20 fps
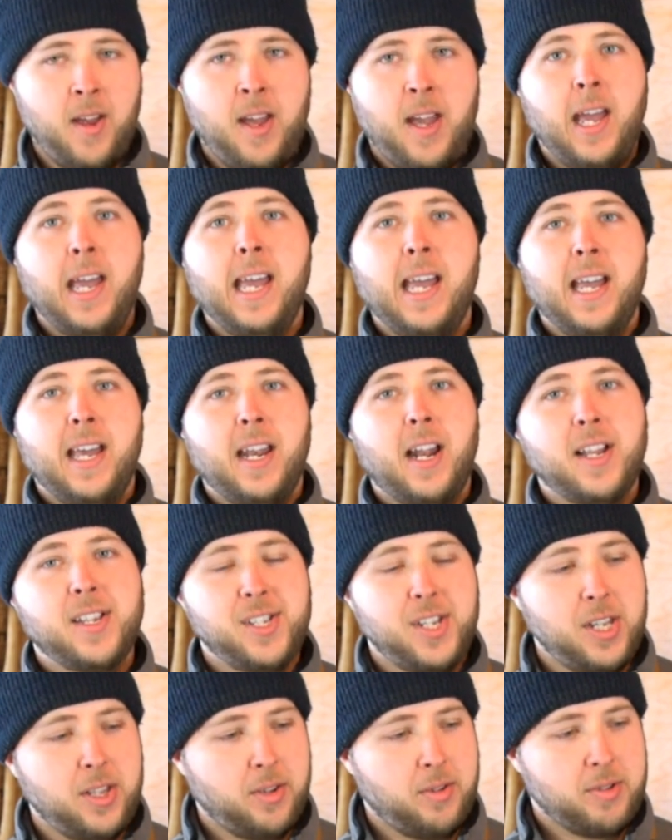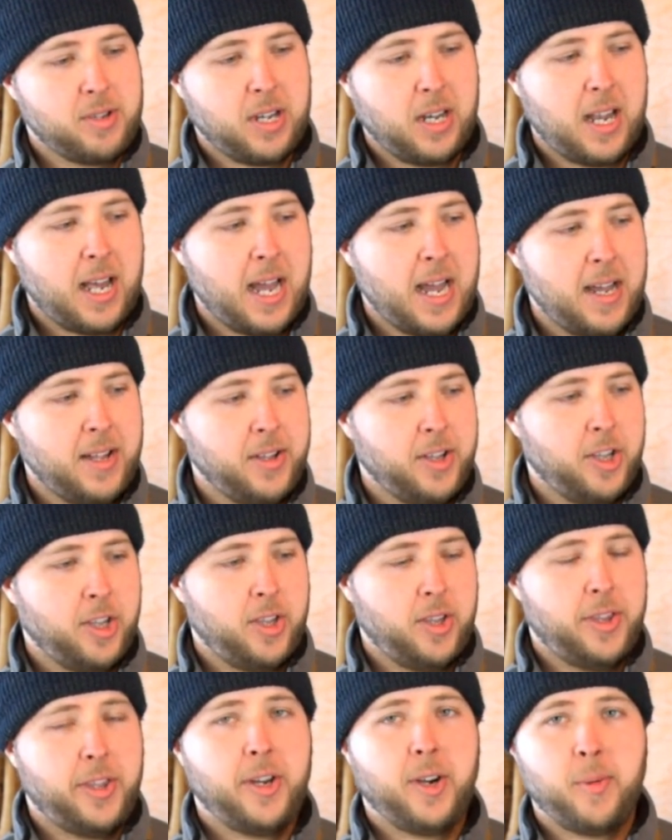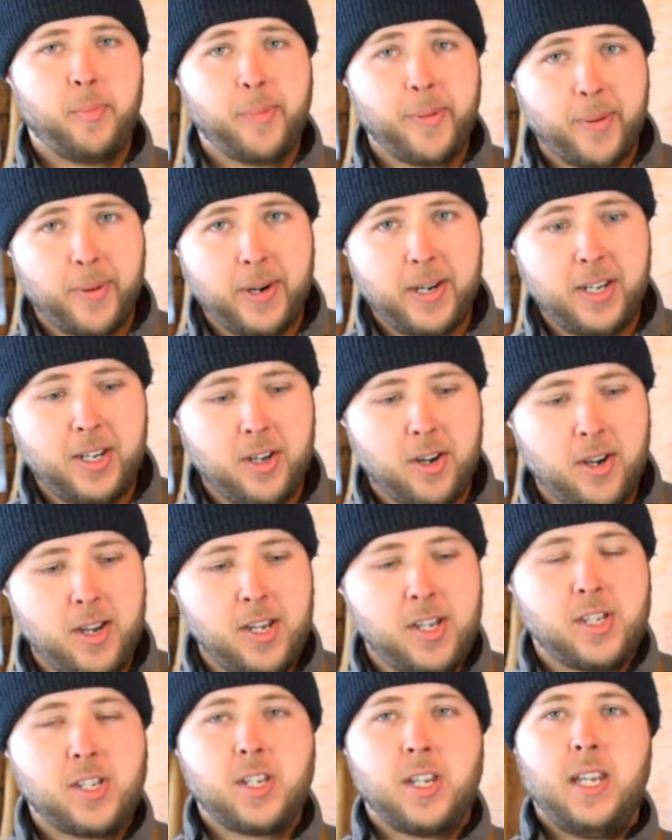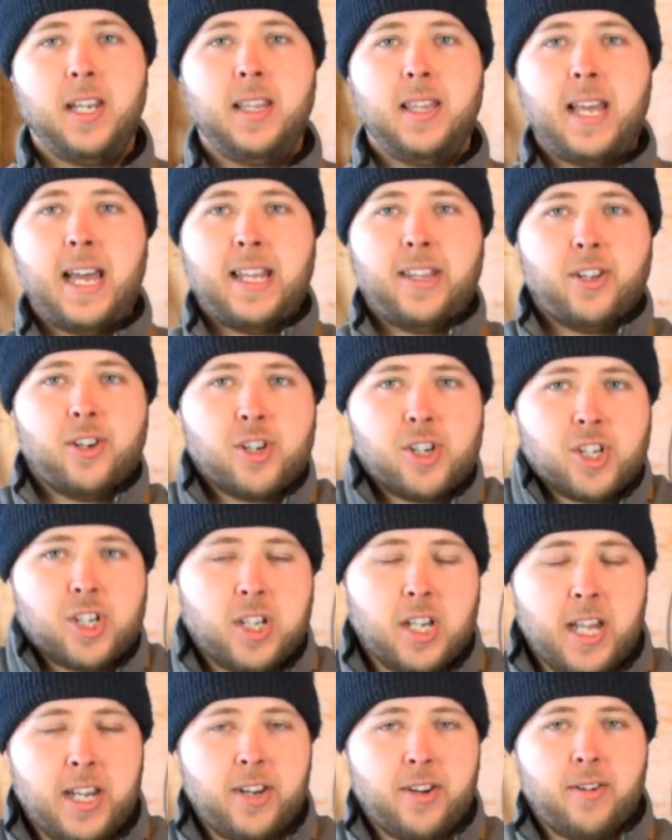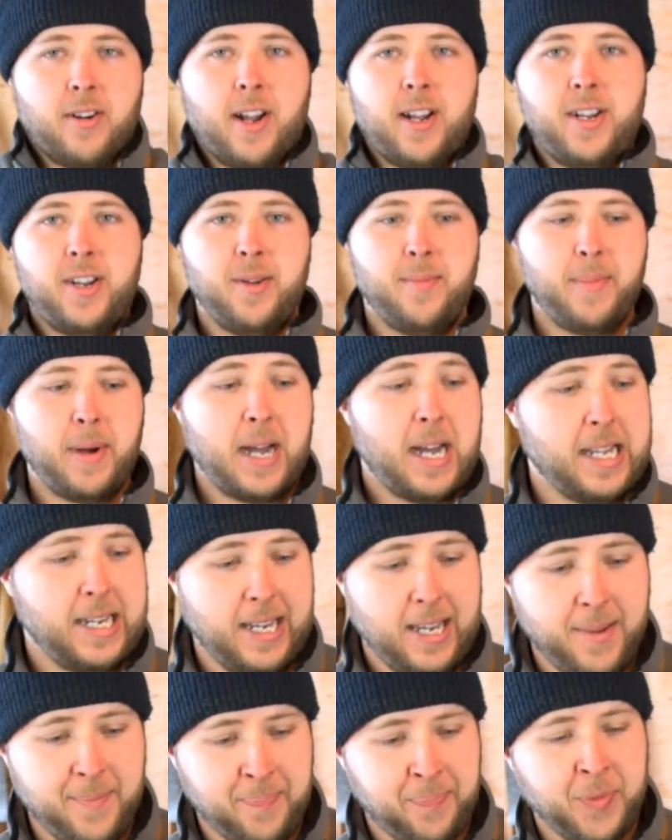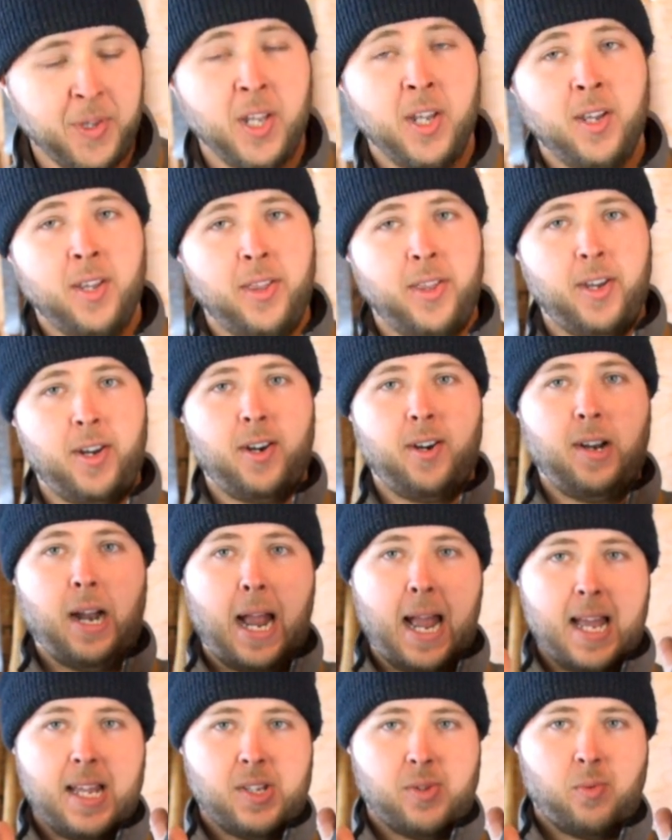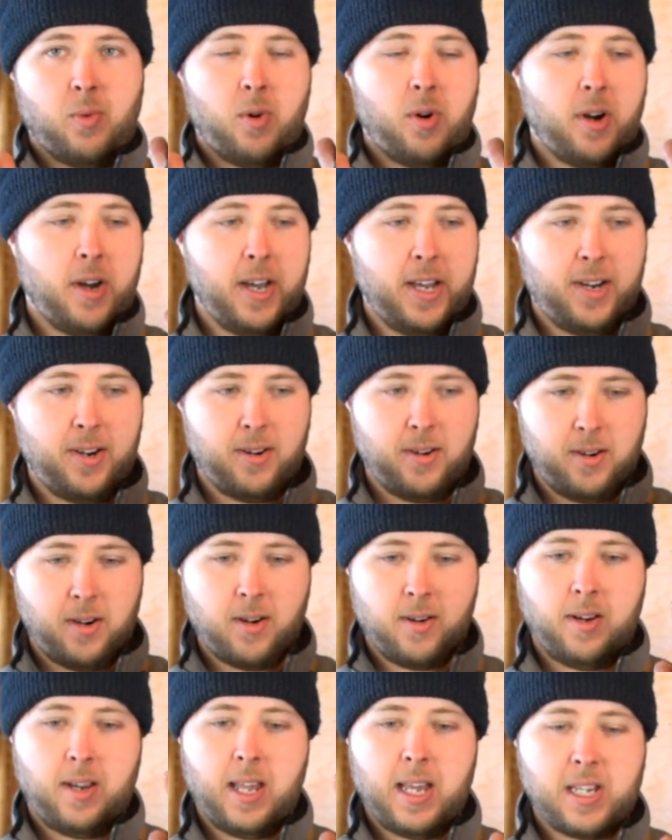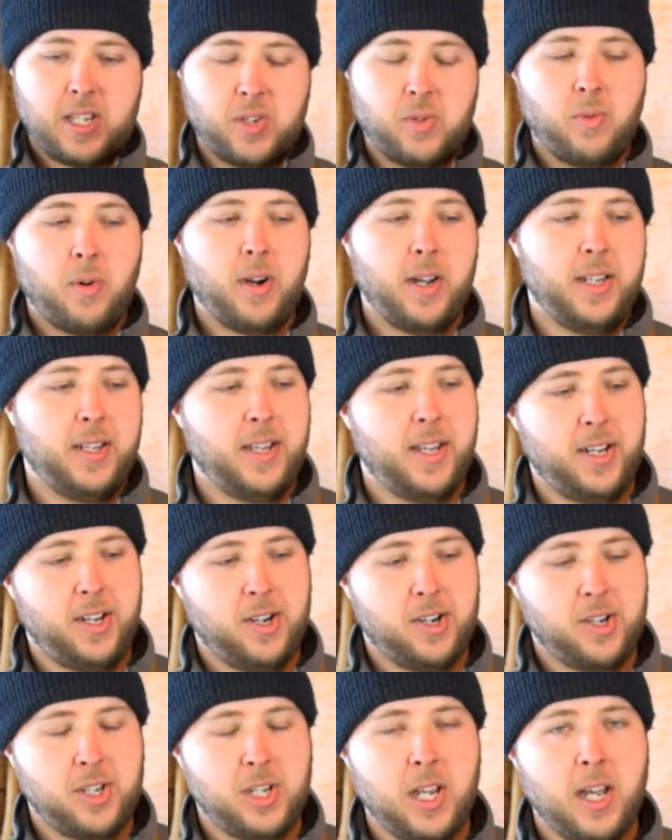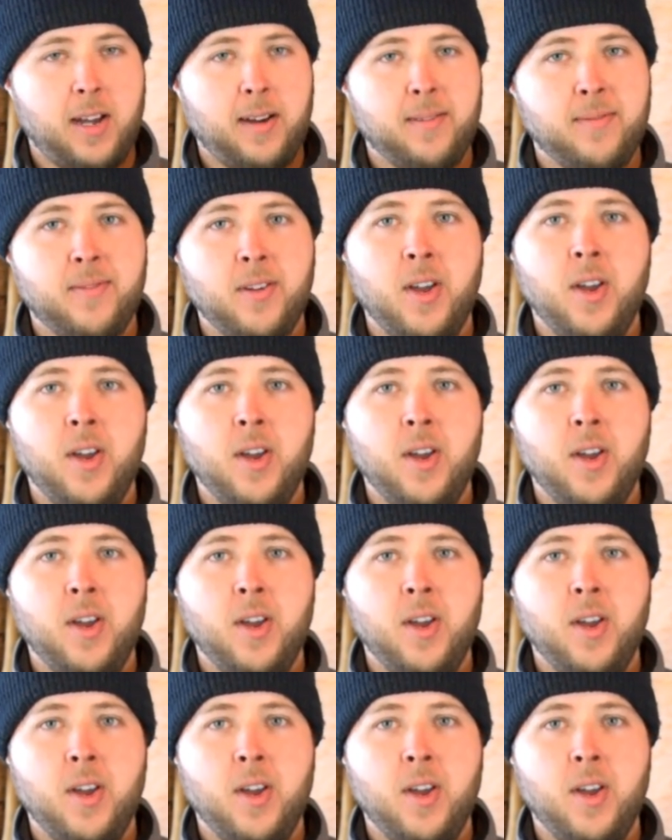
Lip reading: And I see those a lot. They're pretty nice in that they're slender on your body. They're as wide or less wide than yourself,